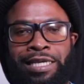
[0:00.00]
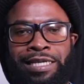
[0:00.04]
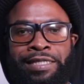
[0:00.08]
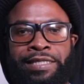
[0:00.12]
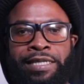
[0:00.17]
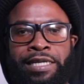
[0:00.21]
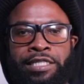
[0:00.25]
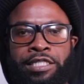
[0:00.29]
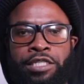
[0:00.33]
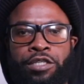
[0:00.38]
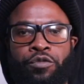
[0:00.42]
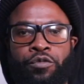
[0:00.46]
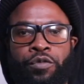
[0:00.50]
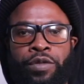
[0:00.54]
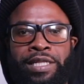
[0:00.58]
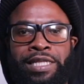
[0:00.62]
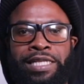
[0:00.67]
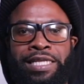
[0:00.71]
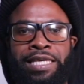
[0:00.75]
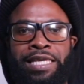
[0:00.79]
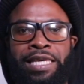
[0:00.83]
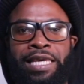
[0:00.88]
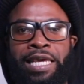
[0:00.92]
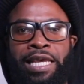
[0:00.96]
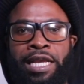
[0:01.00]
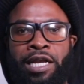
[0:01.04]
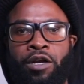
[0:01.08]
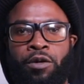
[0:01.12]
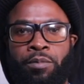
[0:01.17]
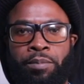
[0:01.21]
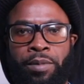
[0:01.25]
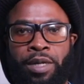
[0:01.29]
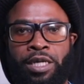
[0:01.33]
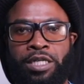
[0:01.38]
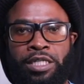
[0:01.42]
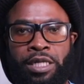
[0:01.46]
He doesn't really care
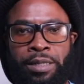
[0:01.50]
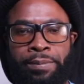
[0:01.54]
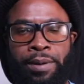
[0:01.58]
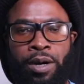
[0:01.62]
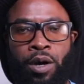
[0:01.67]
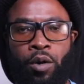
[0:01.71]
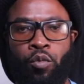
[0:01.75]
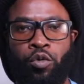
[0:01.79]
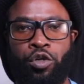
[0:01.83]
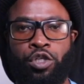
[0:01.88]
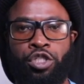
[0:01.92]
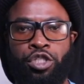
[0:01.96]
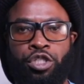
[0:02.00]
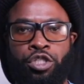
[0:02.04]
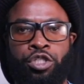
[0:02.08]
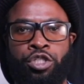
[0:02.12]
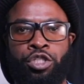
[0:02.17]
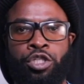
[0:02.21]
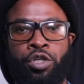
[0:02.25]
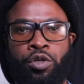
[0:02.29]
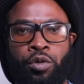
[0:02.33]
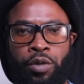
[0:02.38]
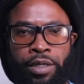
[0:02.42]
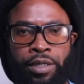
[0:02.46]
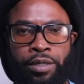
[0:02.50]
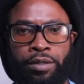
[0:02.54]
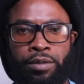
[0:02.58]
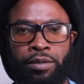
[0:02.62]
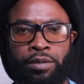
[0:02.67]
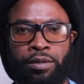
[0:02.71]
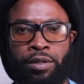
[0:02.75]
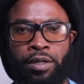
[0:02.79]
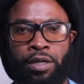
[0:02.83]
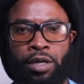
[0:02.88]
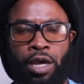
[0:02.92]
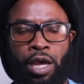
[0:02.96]
much about what she's doing
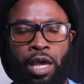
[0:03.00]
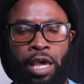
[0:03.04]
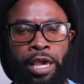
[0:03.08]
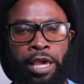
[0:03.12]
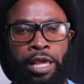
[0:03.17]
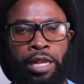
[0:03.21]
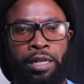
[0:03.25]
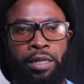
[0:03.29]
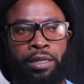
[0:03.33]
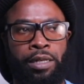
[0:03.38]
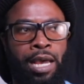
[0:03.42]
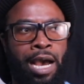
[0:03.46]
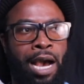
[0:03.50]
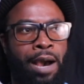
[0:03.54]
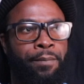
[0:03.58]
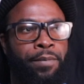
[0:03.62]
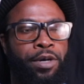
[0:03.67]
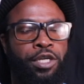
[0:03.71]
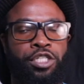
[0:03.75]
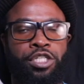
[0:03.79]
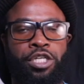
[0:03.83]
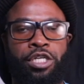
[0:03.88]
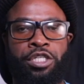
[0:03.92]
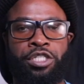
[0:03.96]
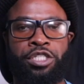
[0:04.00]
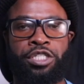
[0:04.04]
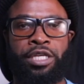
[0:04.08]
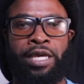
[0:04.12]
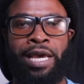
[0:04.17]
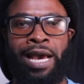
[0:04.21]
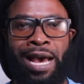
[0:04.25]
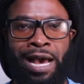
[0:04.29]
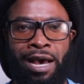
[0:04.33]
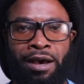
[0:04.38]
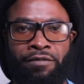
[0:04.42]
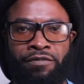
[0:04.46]
and how much she
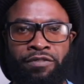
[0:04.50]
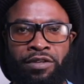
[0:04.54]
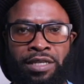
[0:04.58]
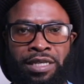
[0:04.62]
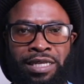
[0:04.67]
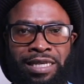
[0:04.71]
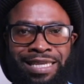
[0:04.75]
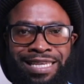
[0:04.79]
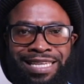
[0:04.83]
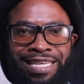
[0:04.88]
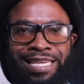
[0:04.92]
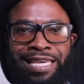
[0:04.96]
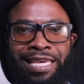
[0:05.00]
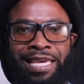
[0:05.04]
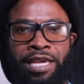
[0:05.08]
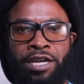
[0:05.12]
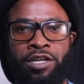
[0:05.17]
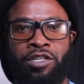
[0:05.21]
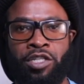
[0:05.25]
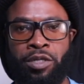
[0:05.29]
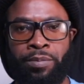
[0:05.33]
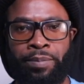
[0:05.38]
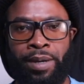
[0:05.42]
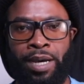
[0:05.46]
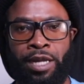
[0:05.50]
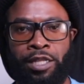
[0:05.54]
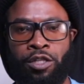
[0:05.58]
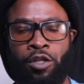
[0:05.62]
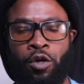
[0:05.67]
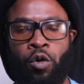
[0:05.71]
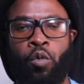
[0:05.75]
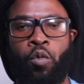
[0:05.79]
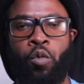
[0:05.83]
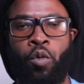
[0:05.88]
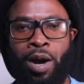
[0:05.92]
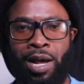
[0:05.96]
have. He cares about the
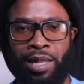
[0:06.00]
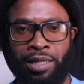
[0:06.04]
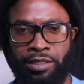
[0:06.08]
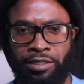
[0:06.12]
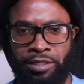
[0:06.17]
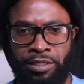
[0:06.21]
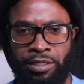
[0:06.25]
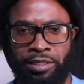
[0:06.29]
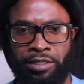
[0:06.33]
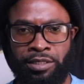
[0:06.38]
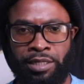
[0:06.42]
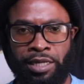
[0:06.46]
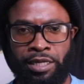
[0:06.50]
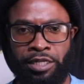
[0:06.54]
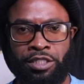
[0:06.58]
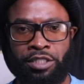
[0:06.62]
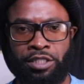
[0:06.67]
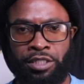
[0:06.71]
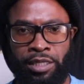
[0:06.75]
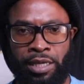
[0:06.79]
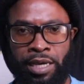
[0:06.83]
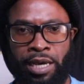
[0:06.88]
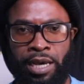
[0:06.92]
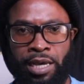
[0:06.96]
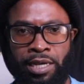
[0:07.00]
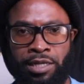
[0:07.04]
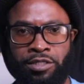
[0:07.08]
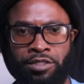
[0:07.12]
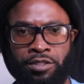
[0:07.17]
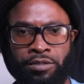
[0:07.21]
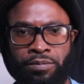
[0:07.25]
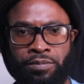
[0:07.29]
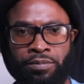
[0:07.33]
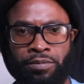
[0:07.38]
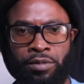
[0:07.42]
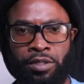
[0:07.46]
qualities that she has.
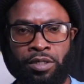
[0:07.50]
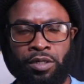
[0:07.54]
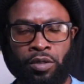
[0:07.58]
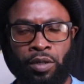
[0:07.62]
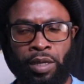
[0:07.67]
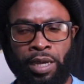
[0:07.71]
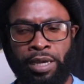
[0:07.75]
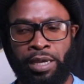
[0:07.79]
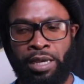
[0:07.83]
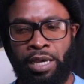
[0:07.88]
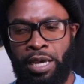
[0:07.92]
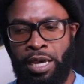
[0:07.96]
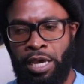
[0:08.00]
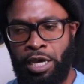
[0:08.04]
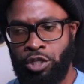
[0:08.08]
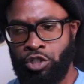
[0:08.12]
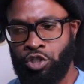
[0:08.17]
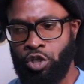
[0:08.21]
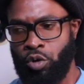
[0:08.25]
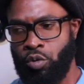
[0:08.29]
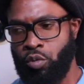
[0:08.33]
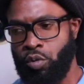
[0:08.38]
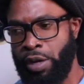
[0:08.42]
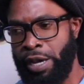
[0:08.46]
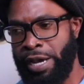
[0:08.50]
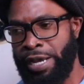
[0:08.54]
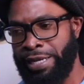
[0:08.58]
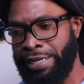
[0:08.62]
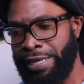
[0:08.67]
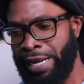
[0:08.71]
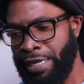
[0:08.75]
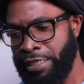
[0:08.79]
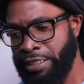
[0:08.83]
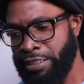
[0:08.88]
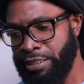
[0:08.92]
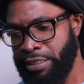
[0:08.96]
Okay? So and
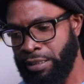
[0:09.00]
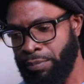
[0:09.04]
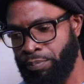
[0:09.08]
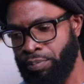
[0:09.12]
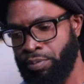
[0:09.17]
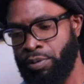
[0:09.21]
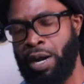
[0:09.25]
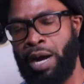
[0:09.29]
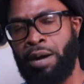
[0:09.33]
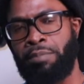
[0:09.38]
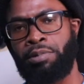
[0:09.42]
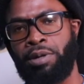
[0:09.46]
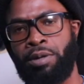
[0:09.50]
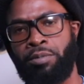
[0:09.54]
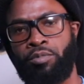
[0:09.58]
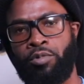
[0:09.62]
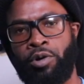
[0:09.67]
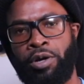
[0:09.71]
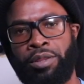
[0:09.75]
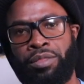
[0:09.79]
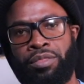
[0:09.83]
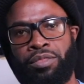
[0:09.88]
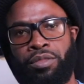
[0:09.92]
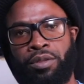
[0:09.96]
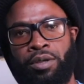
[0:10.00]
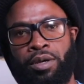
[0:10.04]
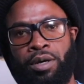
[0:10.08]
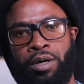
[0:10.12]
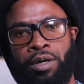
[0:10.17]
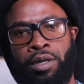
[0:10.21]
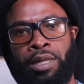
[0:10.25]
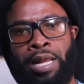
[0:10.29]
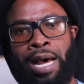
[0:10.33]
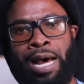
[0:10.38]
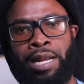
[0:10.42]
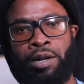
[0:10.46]
that's the problem with a
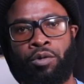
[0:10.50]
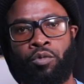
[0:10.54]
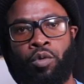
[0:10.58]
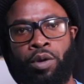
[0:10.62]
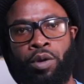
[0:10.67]
lot of